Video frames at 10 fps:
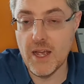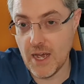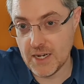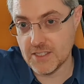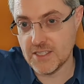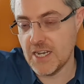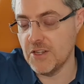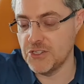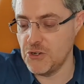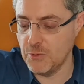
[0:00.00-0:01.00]
and as I say,
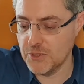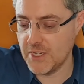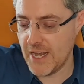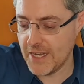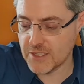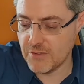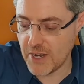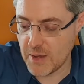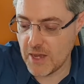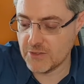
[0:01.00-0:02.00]
this new one today is a
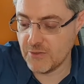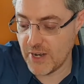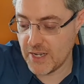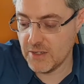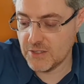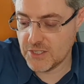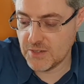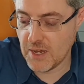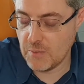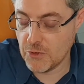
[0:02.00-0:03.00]
very
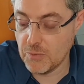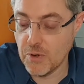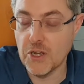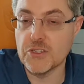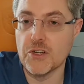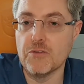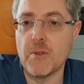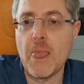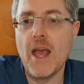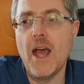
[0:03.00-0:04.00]
good positive.
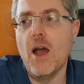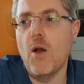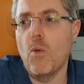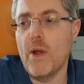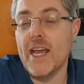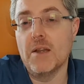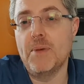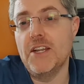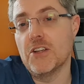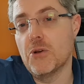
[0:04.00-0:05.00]
We had
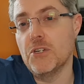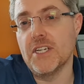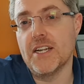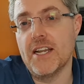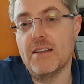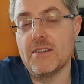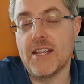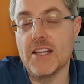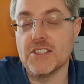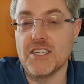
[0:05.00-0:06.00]
been negotiating in
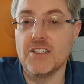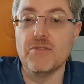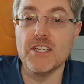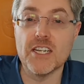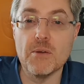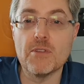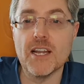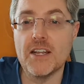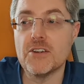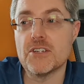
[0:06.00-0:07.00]
cases individually with
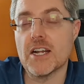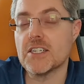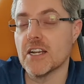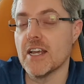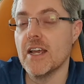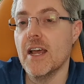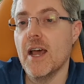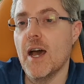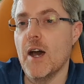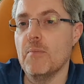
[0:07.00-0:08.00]
lenders actually,
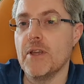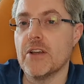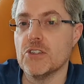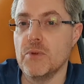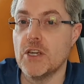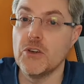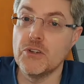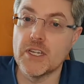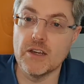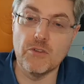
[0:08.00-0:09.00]
because we
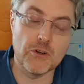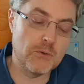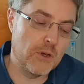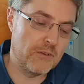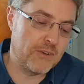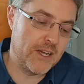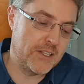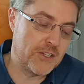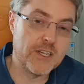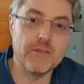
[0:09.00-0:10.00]
couldn't give unqualified
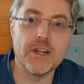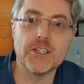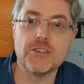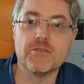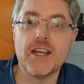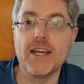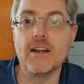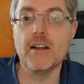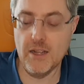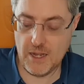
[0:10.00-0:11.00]
certificates of title,